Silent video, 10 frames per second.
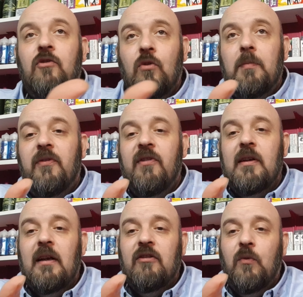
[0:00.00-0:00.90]
Don't be afraid
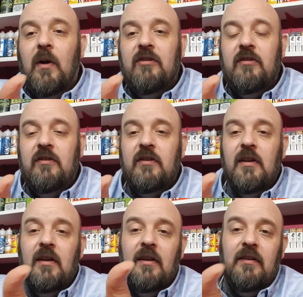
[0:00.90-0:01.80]
to ask questions.
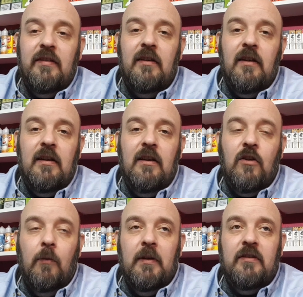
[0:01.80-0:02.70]
Send any
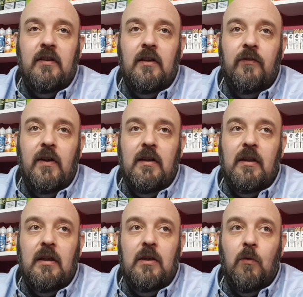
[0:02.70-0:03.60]
comments in of
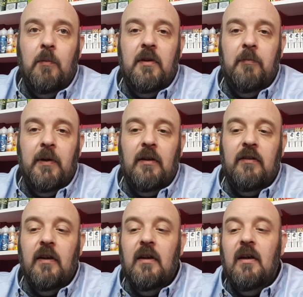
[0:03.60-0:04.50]
anything you want me to
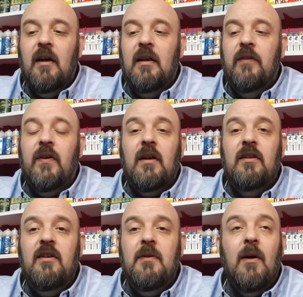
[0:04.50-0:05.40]
build. And if I can
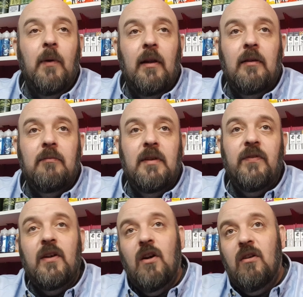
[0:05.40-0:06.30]
do it, I will.
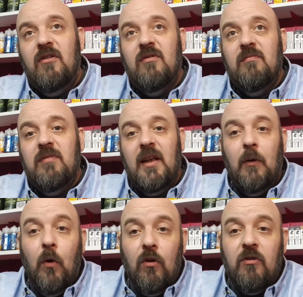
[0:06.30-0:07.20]
If I can't, then I
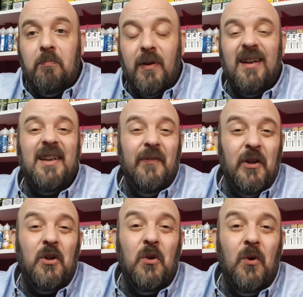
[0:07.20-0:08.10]
would, but I'll give it
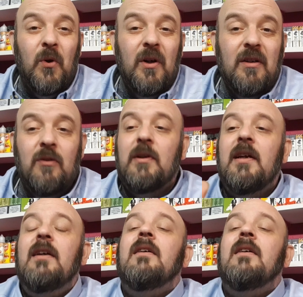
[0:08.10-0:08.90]
a go, okay?